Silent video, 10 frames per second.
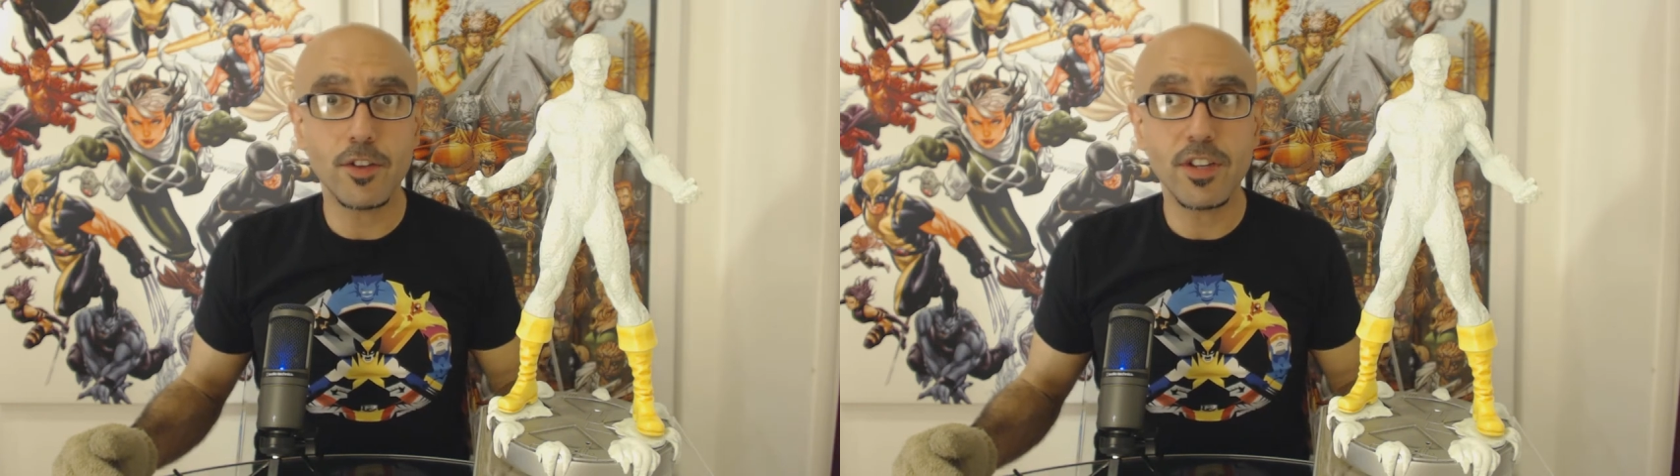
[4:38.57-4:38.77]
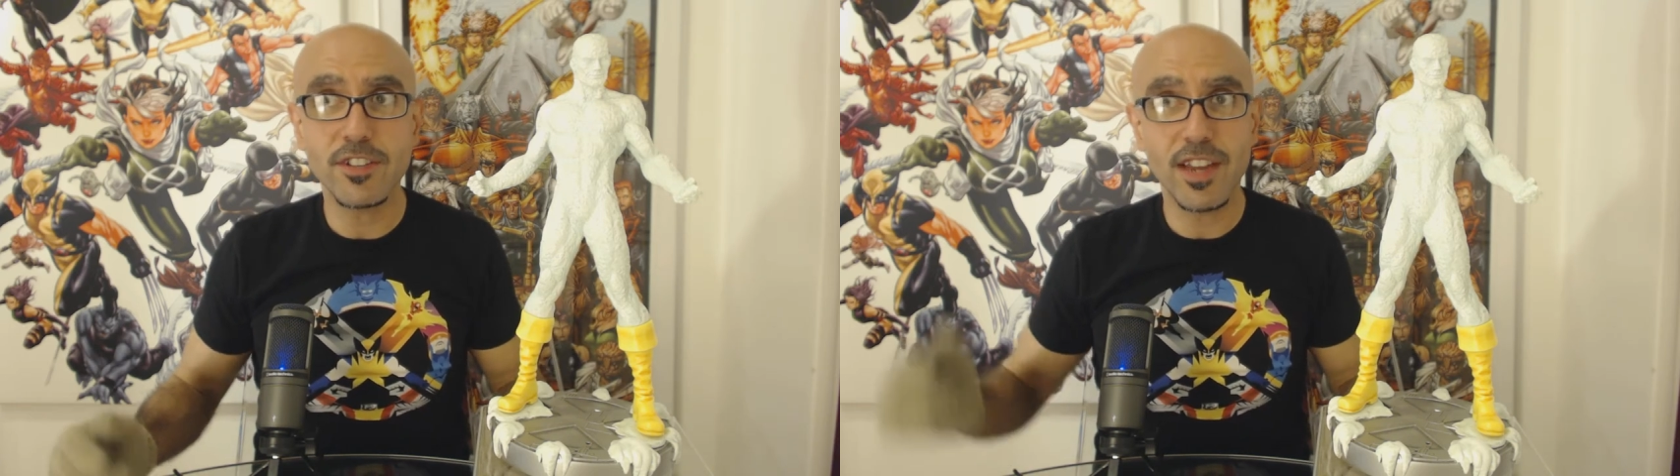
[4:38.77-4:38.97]

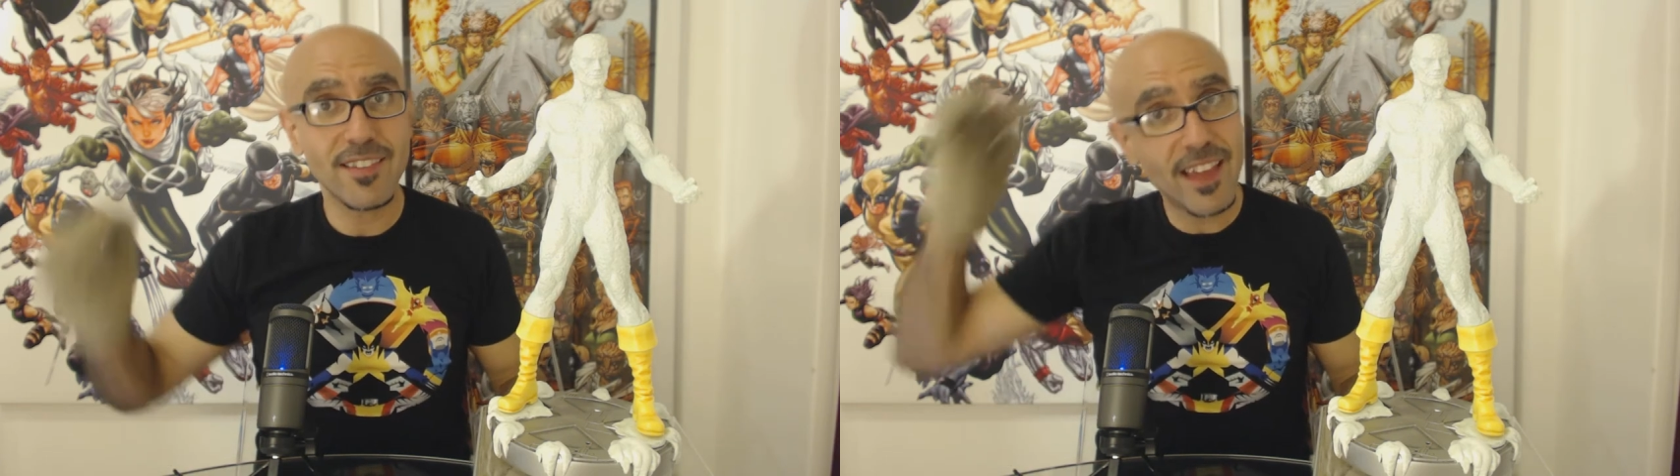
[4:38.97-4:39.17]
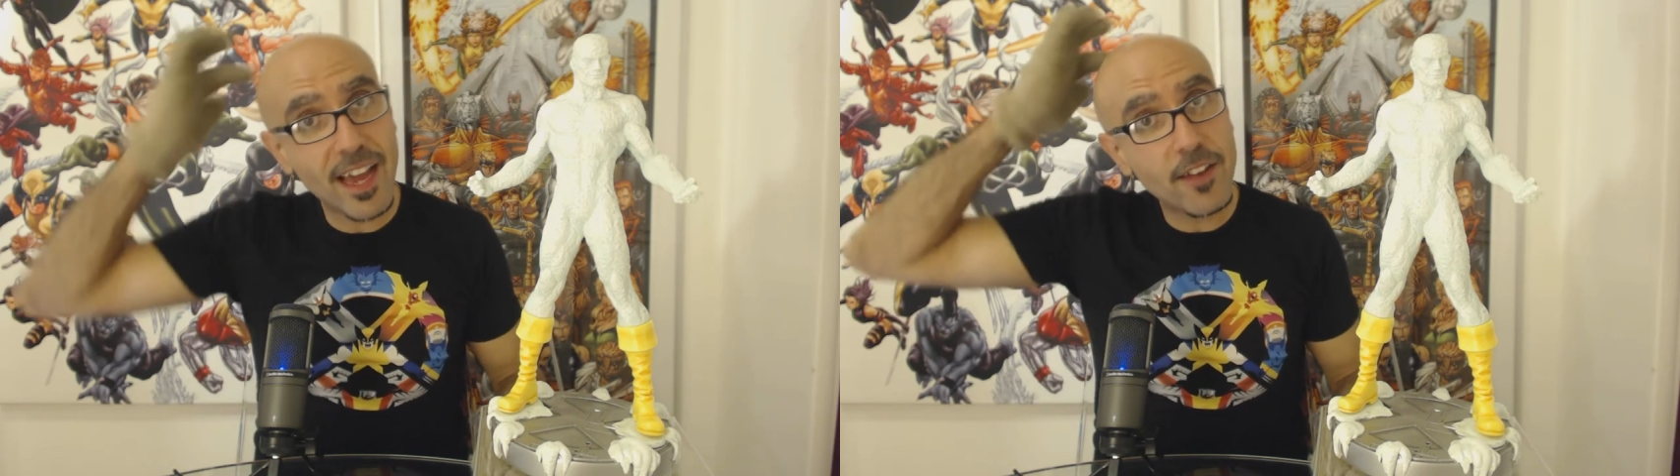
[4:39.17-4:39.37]
You can
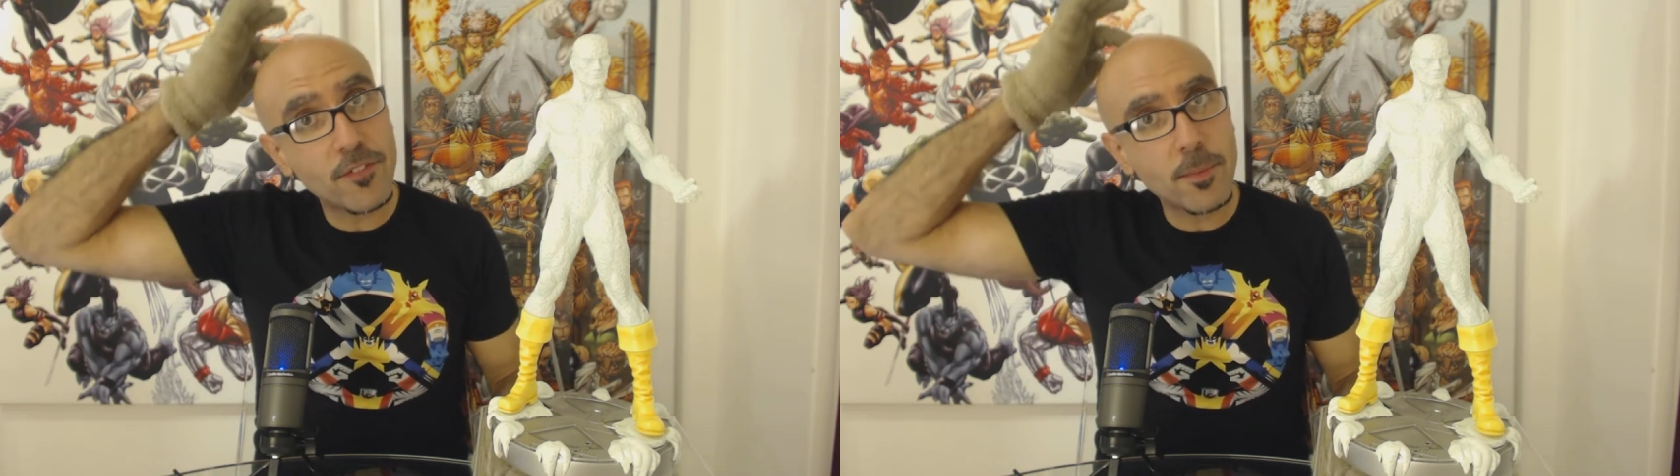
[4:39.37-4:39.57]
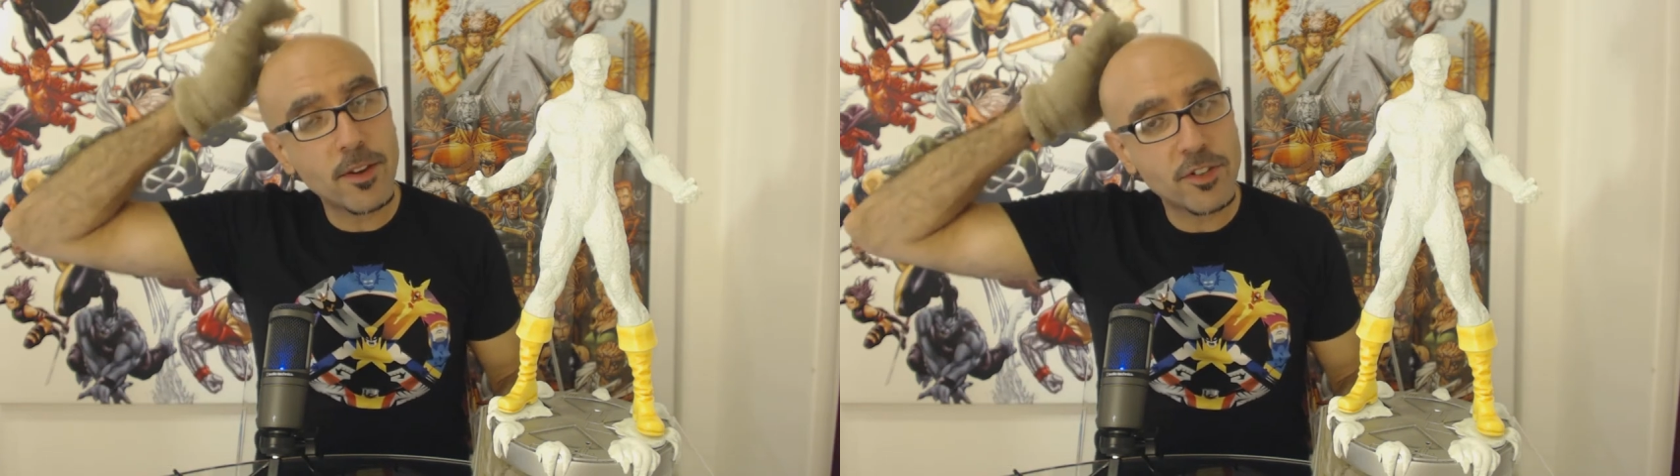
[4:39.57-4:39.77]
check that
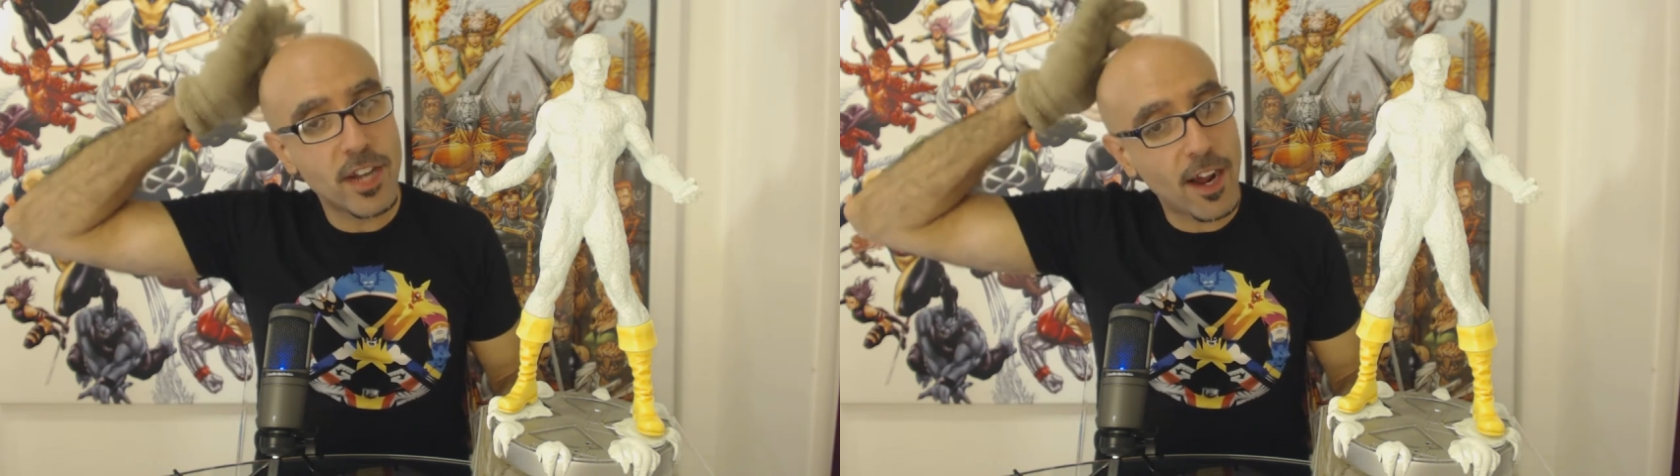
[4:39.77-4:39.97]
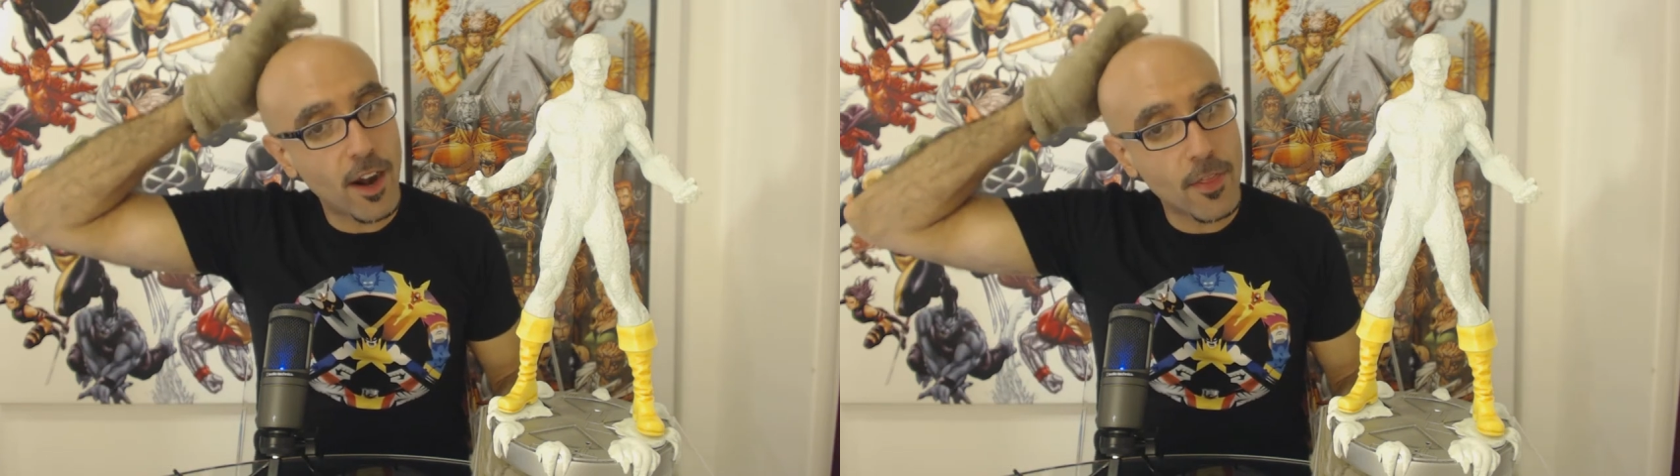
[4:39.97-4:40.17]

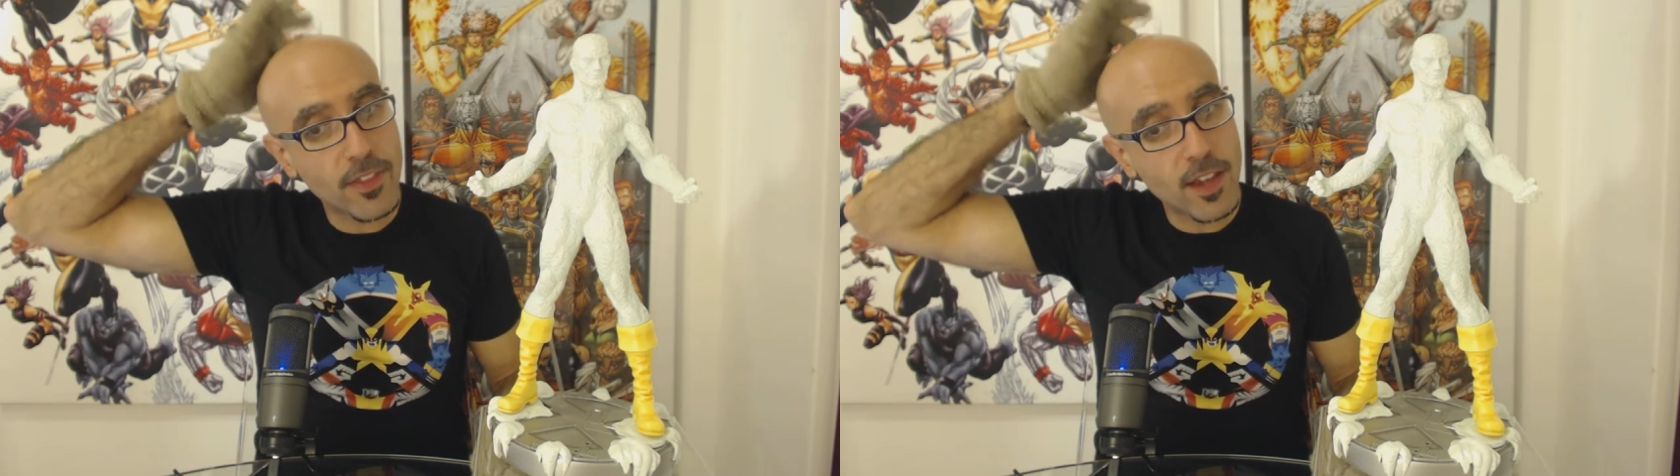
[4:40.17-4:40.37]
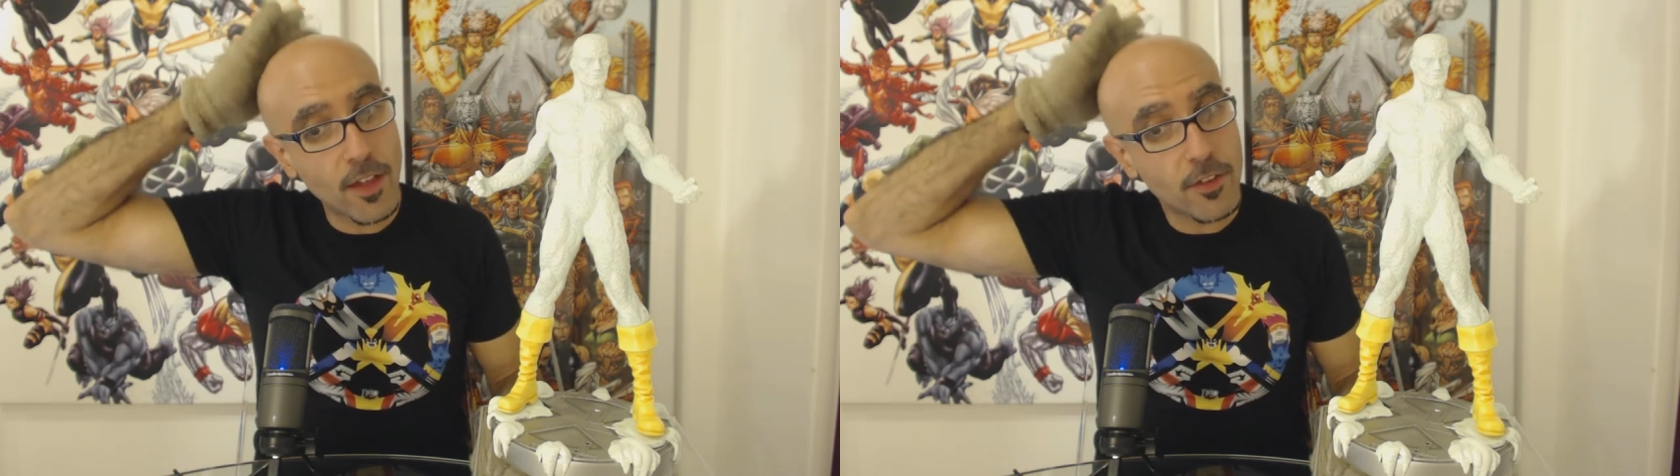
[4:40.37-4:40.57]
information out on
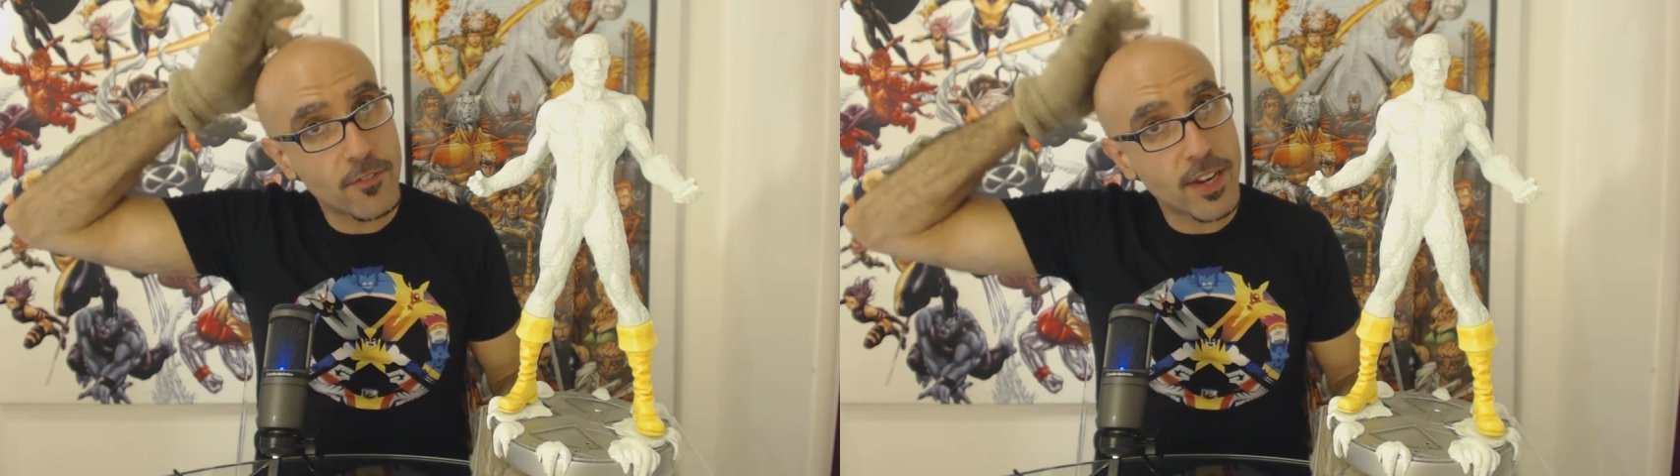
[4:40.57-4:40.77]
the other